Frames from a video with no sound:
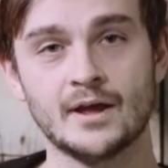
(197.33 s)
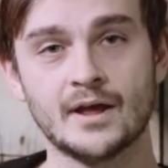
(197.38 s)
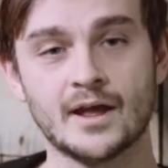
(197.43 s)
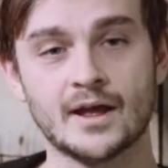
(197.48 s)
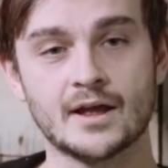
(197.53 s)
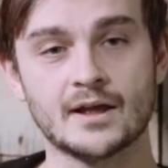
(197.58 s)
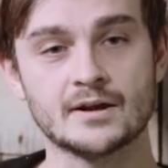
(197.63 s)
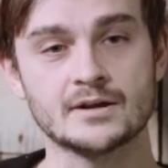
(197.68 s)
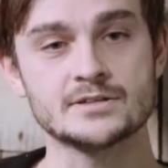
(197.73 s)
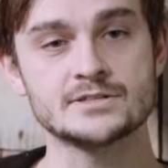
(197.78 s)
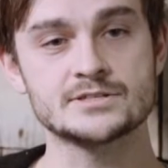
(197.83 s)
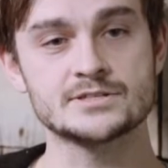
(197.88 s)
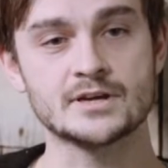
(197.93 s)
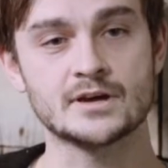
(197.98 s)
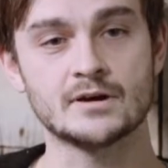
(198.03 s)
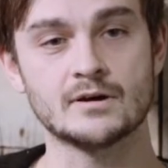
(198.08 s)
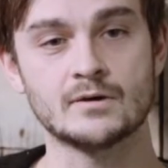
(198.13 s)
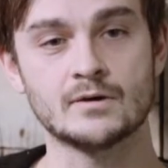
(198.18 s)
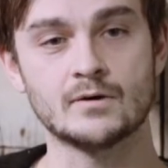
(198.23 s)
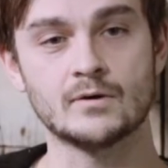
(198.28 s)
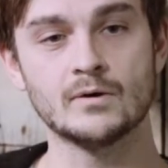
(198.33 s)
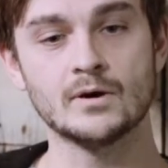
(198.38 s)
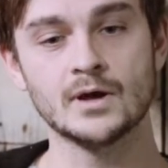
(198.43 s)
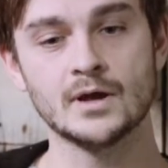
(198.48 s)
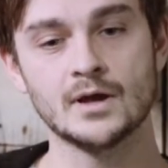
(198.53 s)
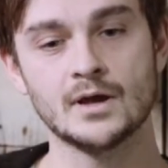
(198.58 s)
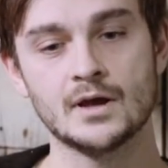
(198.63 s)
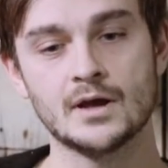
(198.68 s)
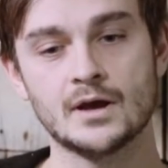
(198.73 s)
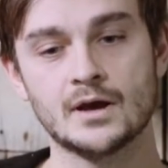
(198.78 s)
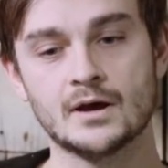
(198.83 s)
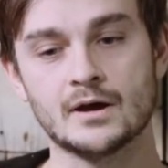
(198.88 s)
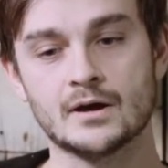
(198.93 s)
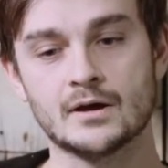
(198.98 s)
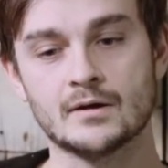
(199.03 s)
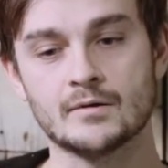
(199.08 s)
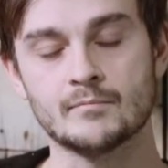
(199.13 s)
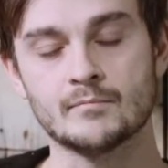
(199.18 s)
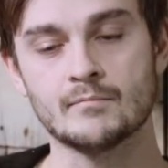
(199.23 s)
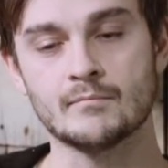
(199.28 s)
And so
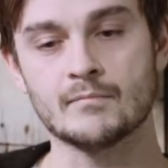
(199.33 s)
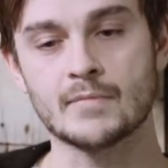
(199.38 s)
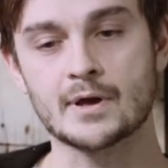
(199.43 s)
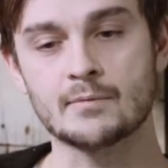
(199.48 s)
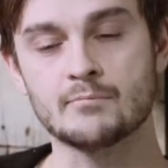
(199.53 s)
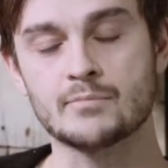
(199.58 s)
my